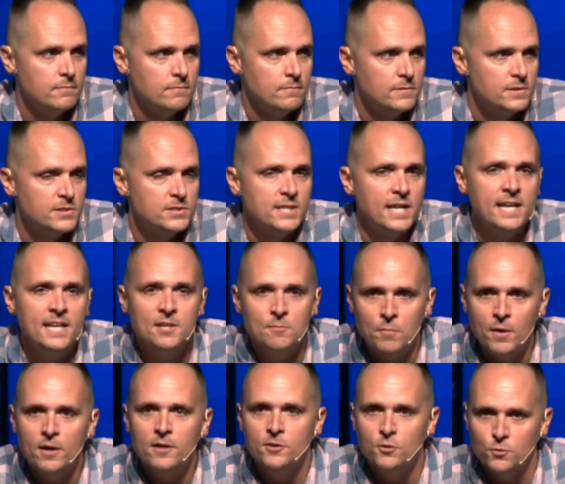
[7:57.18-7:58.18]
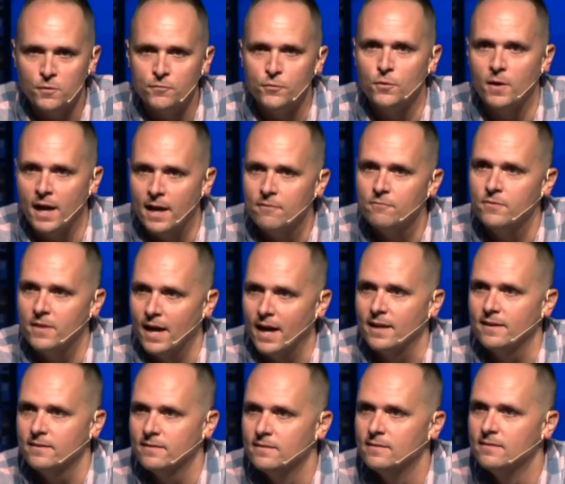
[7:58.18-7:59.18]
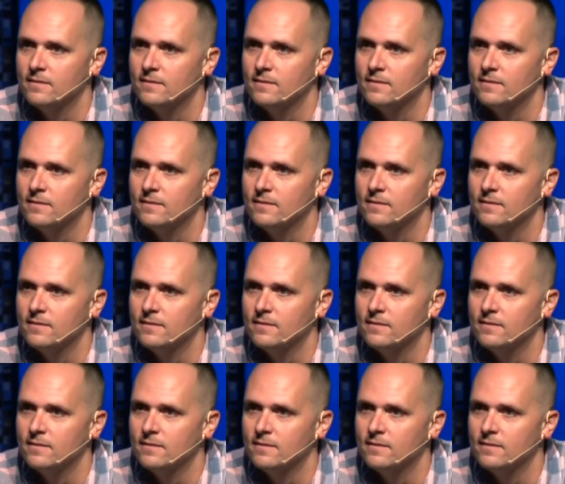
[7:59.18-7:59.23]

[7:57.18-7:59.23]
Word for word: Stand among you if you have that.